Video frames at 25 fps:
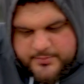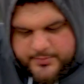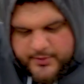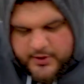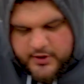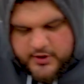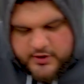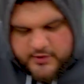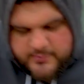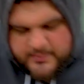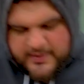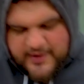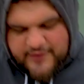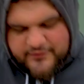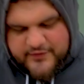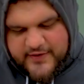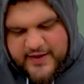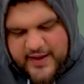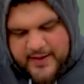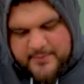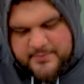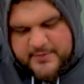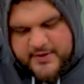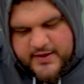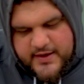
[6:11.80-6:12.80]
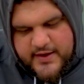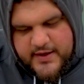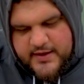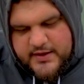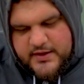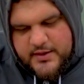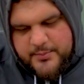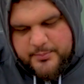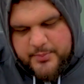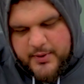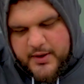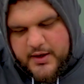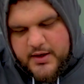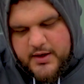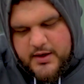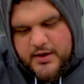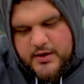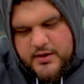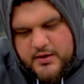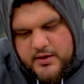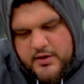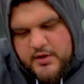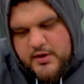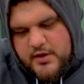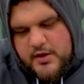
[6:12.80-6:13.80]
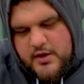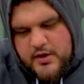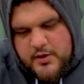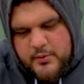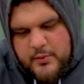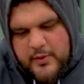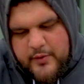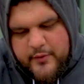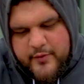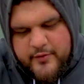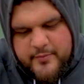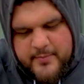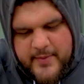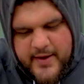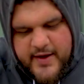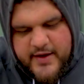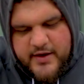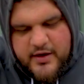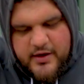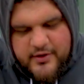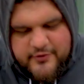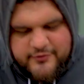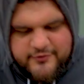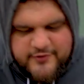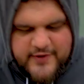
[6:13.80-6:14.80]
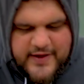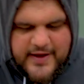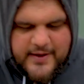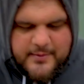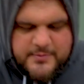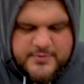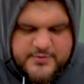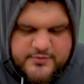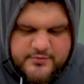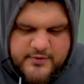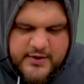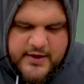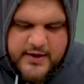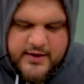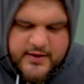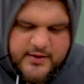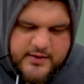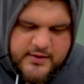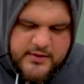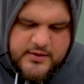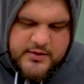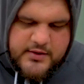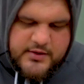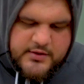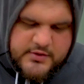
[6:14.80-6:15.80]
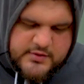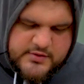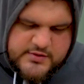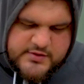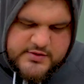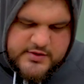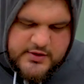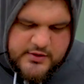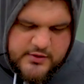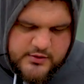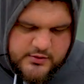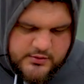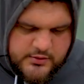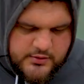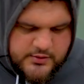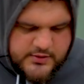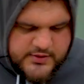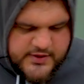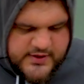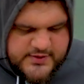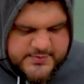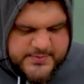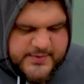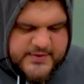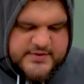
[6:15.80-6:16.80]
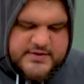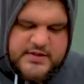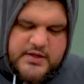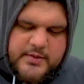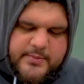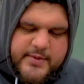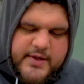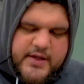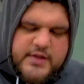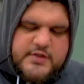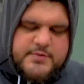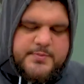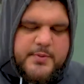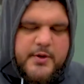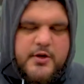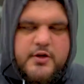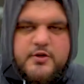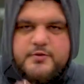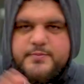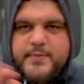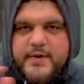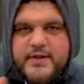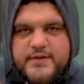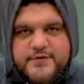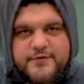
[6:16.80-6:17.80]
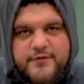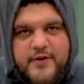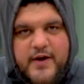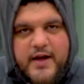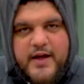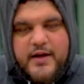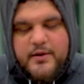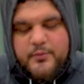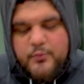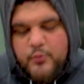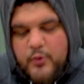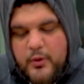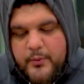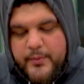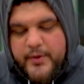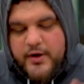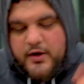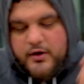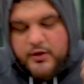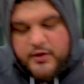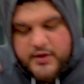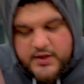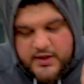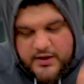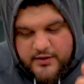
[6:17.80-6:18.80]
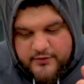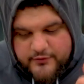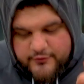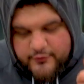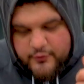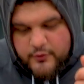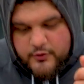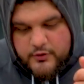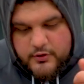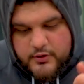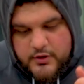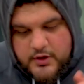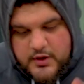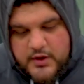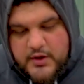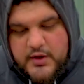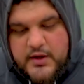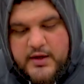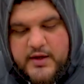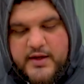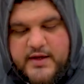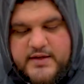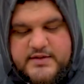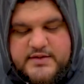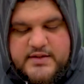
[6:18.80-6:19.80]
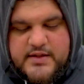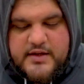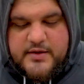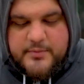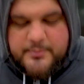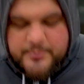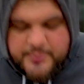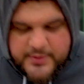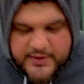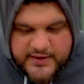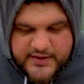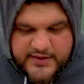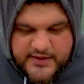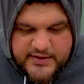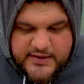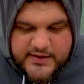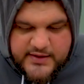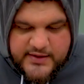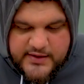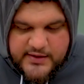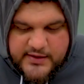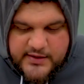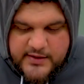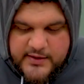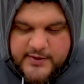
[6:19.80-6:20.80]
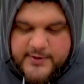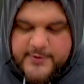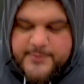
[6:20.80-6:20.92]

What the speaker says: bottom. I've kept it in the part where we've made our flaps, right? So this bit's going to be exposed, but it's fine. What we're looking for is to completely